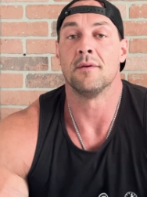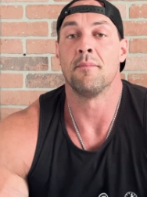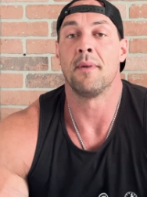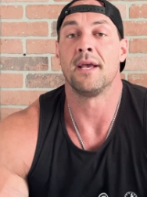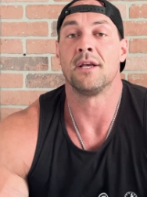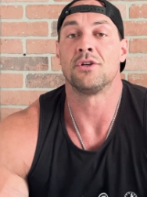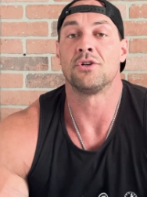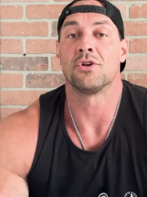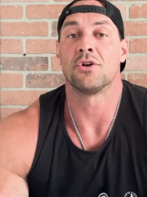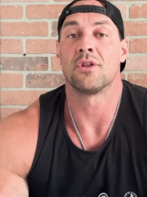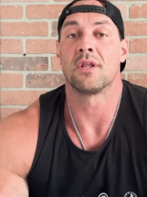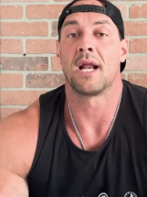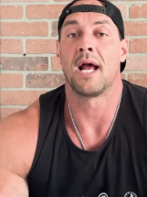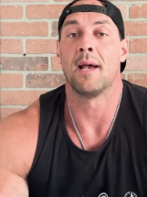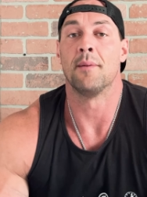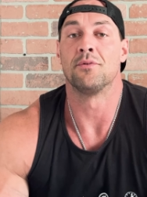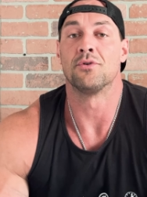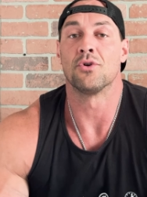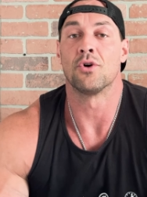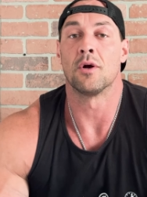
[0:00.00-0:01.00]
make sure that
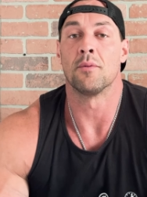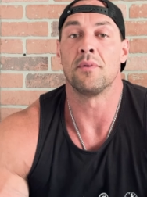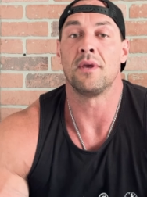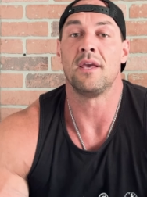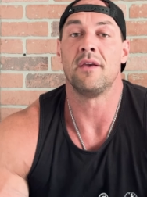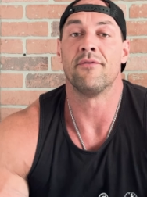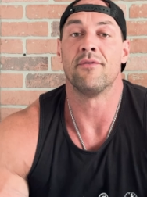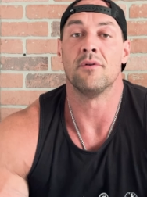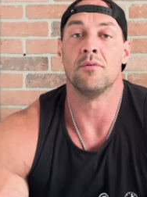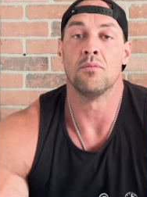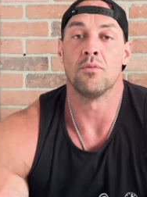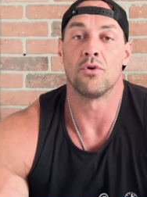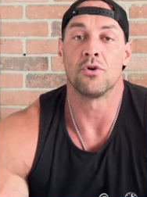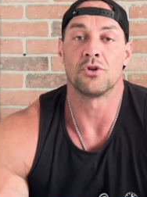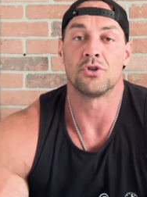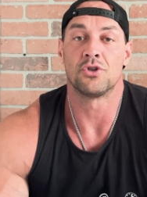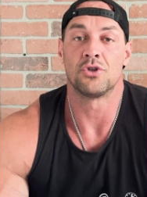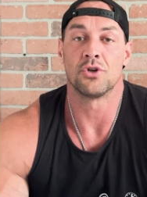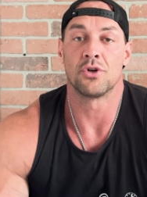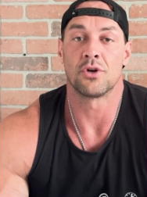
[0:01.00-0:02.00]
I absorb even
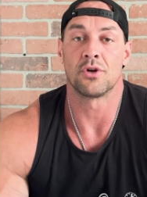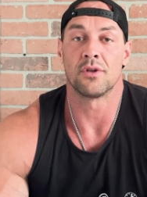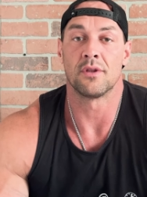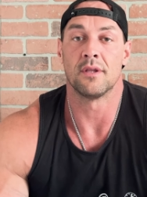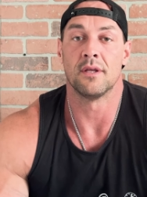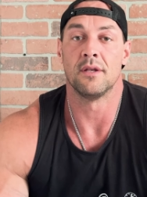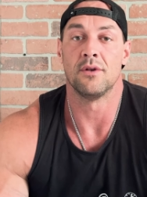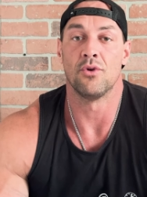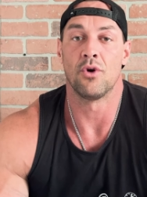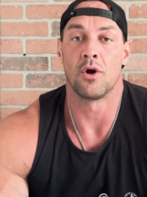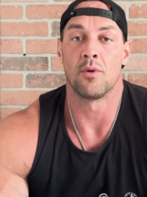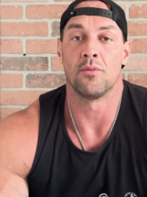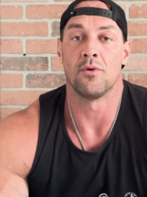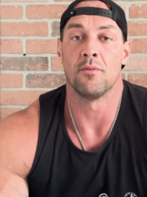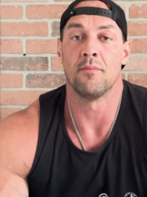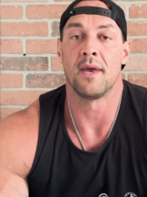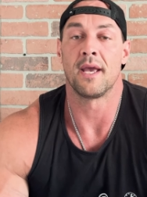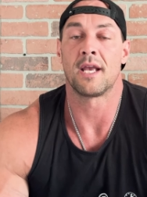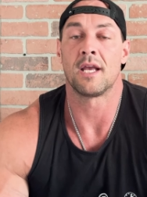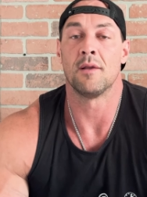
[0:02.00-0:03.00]
more sugar than
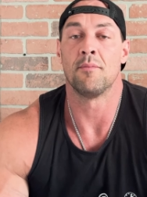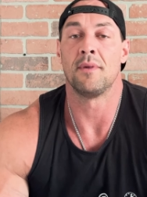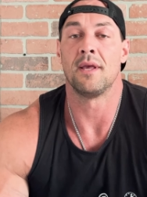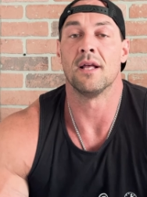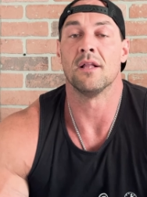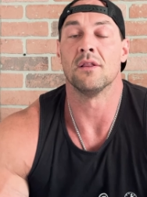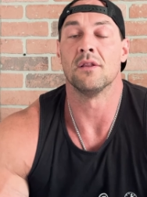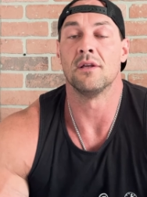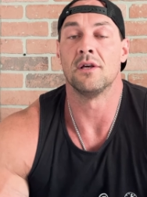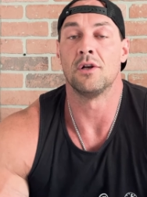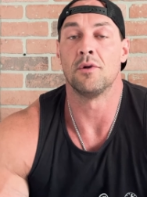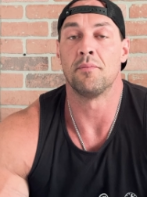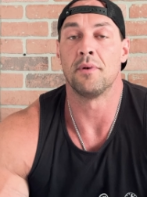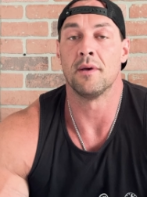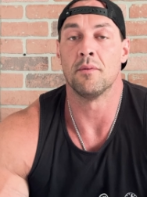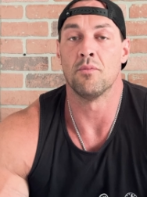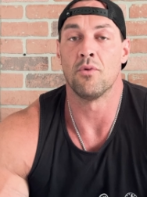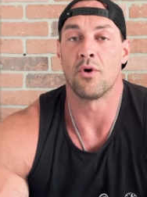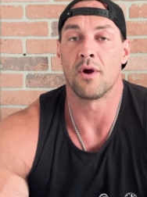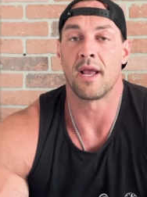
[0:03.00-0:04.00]
normal, making me a little
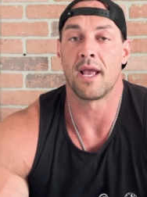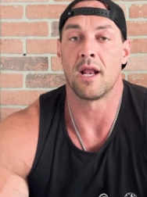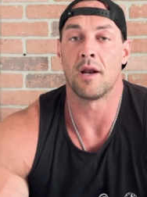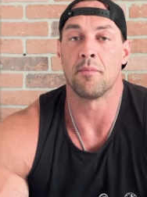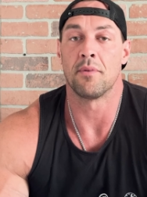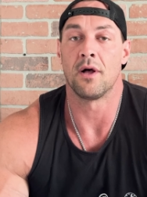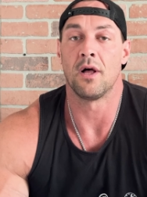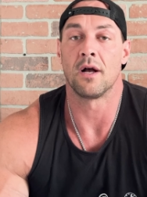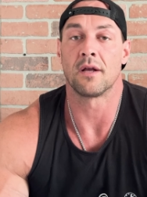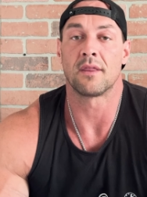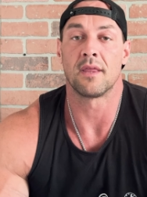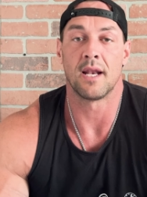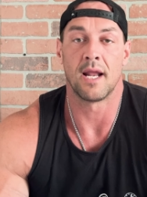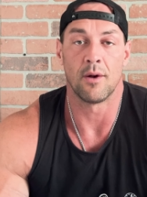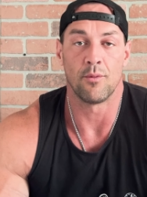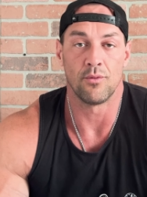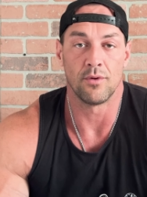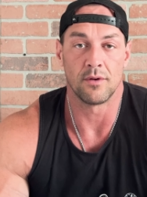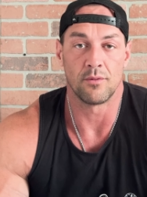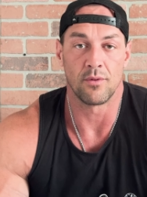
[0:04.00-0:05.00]
bit more anabolic than I
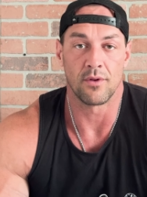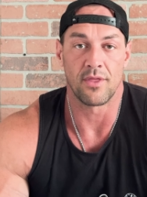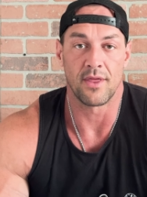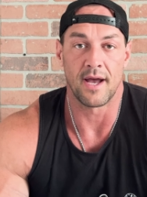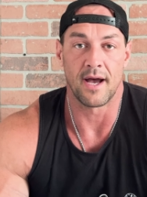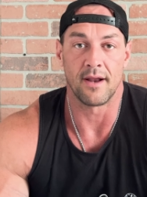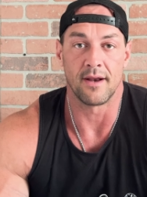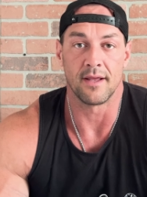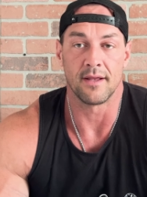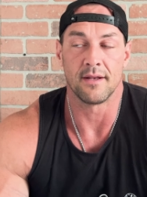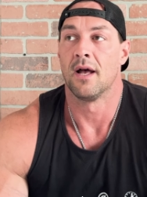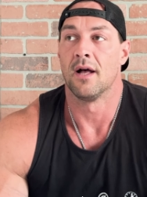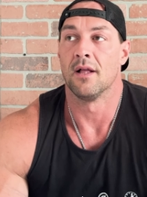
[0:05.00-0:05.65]
would without it.